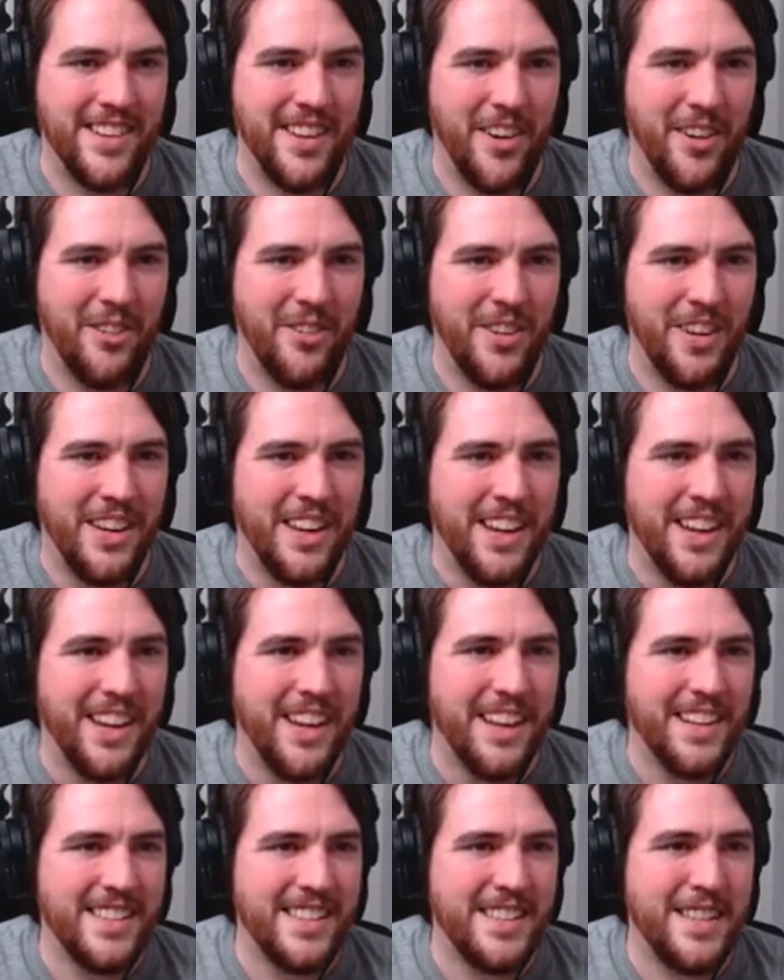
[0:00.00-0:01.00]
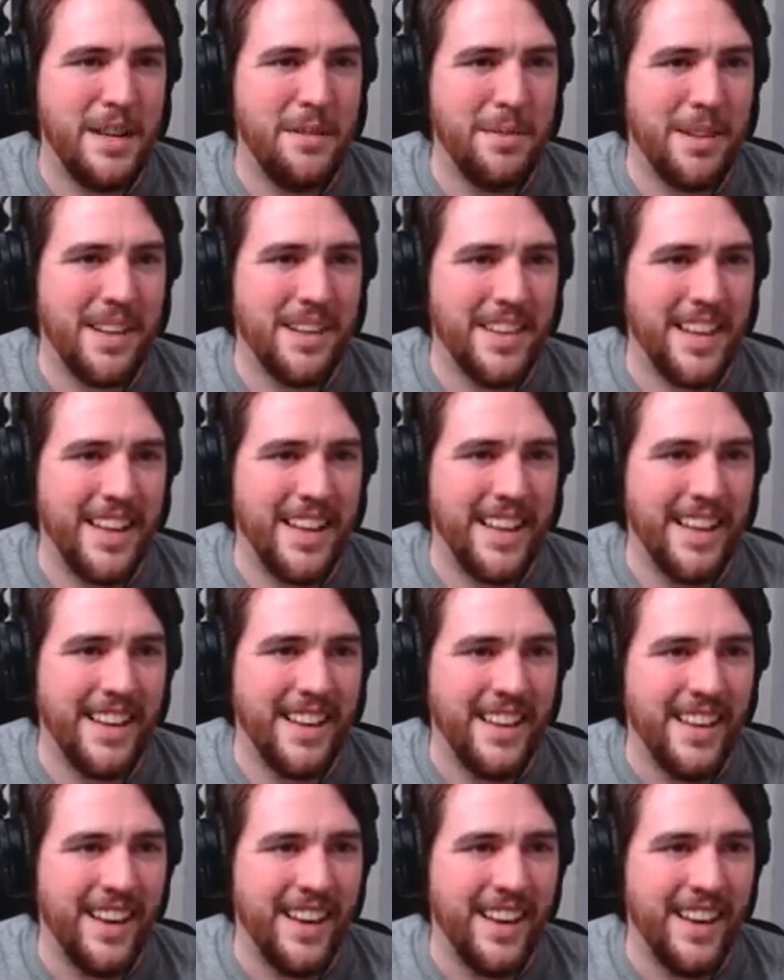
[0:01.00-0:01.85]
though. Seemingly,